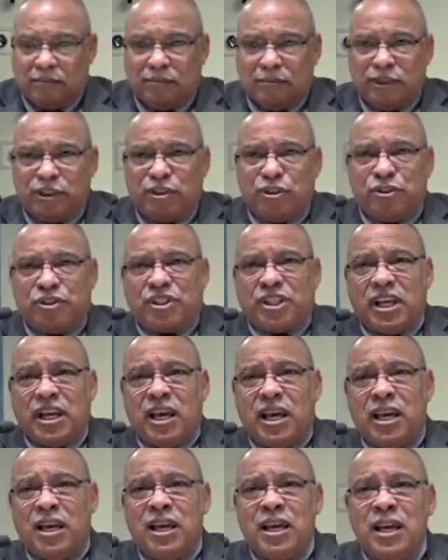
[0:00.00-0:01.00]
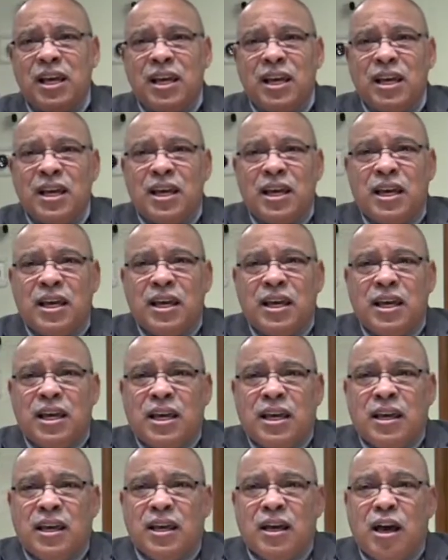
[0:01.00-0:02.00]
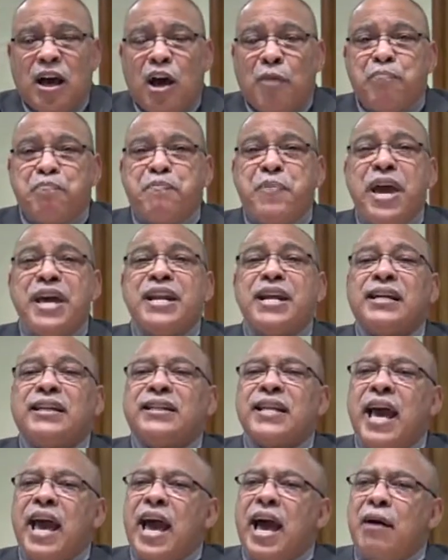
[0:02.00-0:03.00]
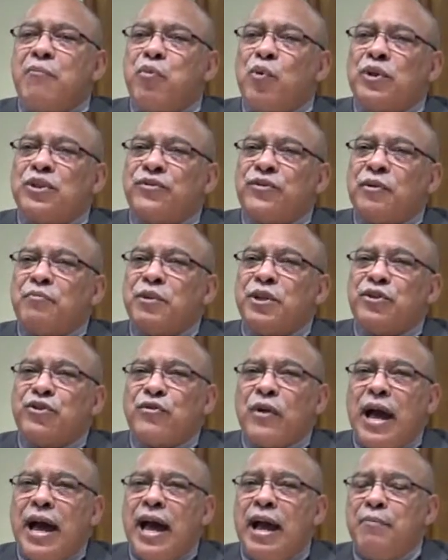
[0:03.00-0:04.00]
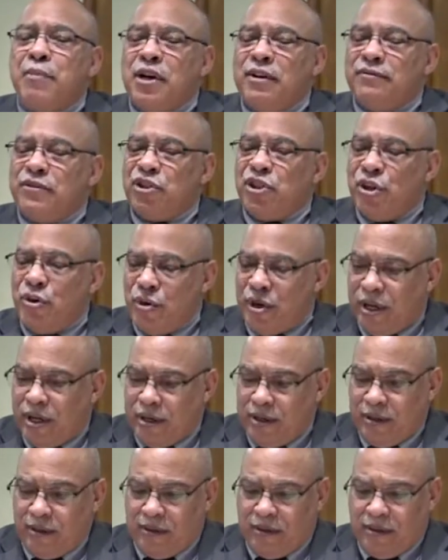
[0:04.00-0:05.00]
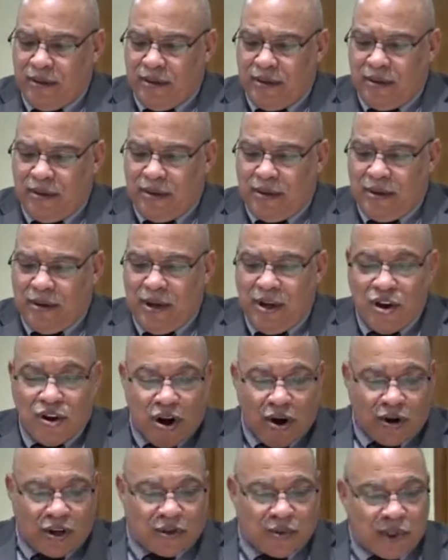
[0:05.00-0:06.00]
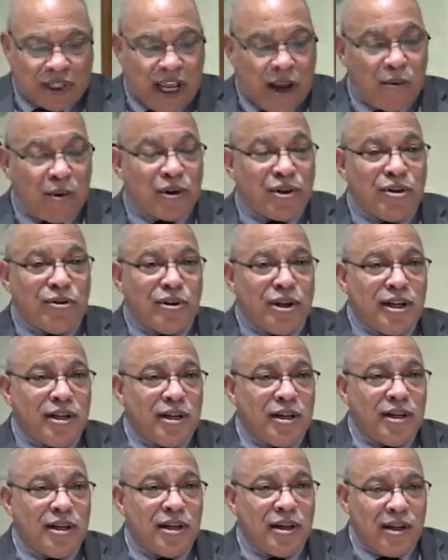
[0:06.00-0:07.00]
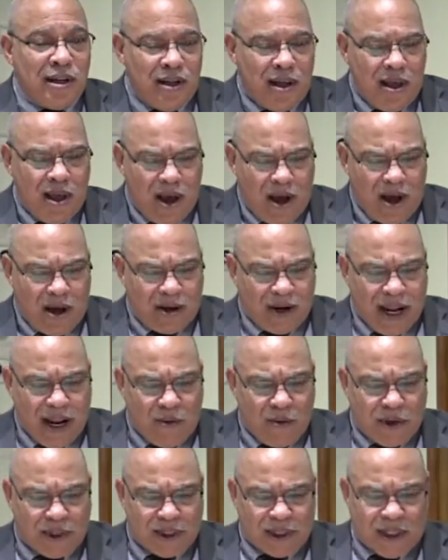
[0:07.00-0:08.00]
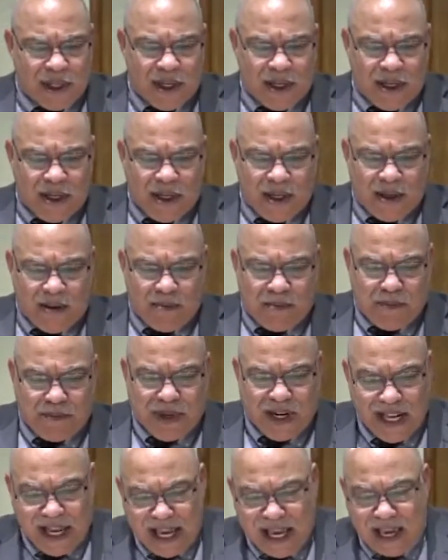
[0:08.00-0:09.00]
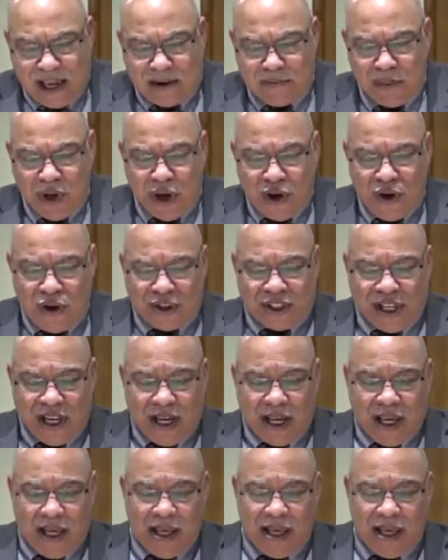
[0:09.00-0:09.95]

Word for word: But you see, Abinadab was from the tribe of Judah. You notice what they were doing? Oh, they was playing music.